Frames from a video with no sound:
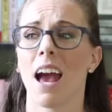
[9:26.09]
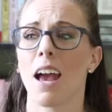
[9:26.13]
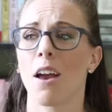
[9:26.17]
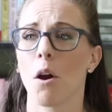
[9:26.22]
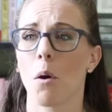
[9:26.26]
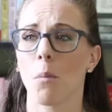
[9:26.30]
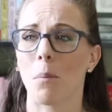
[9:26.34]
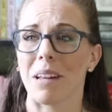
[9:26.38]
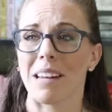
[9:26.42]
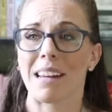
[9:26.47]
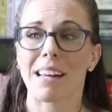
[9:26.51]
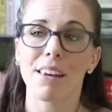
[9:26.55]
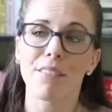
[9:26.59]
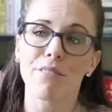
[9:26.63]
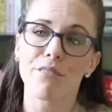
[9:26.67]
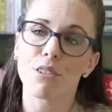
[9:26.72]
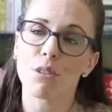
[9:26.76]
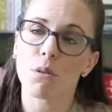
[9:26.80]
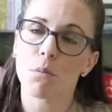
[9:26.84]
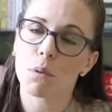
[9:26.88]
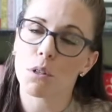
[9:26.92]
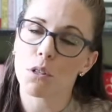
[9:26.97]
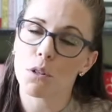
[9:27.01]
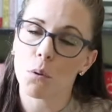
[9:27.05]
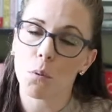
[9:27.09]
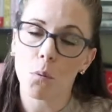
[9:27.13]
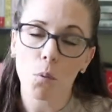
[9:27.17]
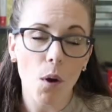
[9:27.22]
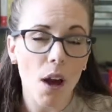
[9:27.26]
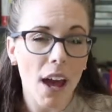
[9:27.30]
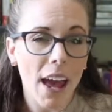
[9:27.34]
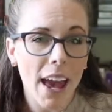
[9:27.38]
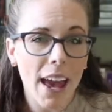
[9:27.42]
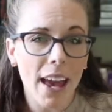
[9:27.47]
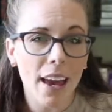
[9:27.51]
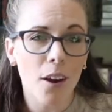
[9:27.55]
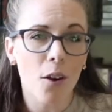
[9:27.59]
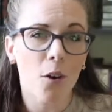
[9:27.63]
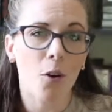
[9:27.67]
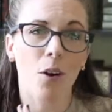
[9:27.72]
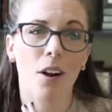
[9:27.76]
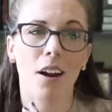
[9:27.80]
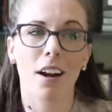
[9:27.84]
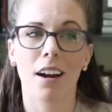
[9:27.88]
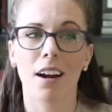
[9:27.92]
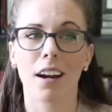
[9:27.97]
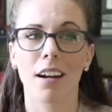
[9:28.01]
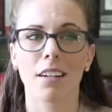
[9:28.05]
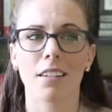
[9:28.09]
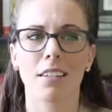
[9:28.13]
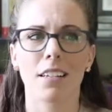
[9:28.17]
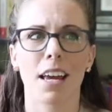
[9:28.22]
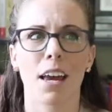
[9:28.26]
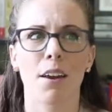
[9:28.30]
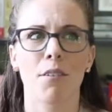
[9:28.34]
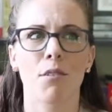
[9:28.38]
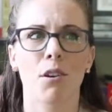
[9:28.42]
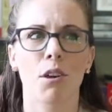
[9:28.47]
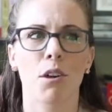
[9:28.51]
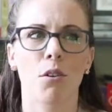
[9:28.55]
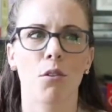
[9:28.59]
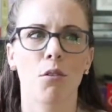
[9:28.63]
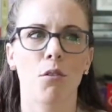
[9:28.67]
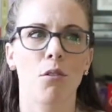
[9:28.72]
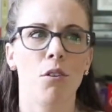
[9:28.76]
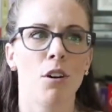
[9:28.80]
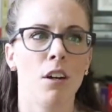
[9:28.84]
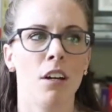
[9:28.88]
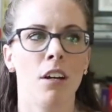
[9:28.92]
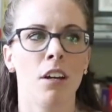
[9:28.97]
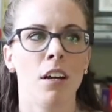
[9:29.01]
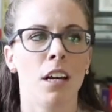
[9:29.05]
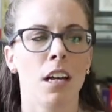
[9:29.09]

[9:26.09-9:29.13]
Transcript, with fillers: I hope I didn't give too much away or gave you,